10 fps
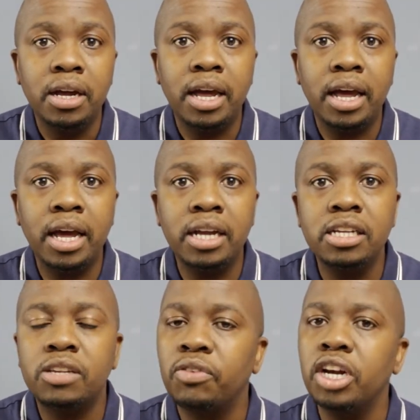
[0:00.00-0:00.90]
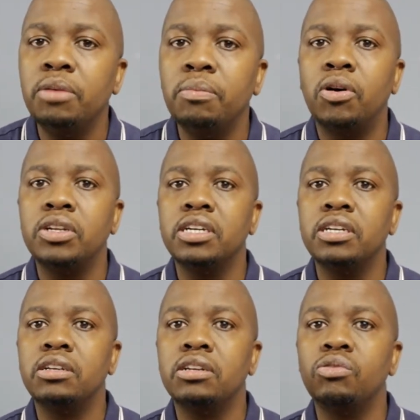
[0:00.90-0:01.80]
And it's very
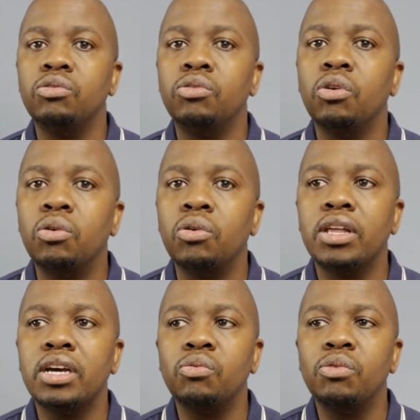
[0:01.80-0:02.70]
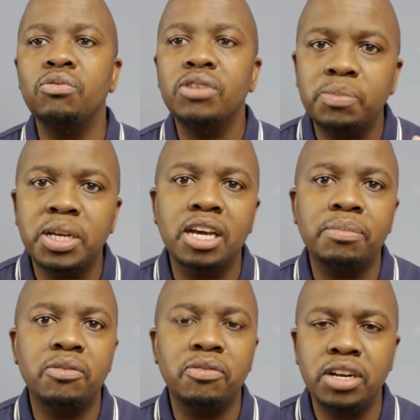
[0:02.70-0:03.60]
important to know that when we're speaking
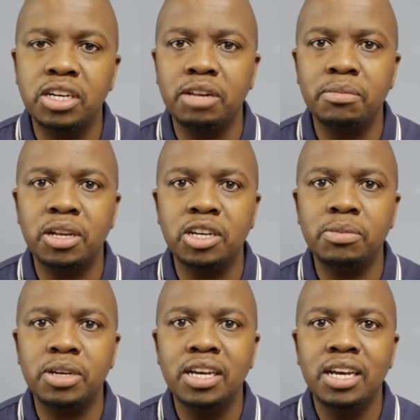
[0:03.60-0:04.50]
about financial management,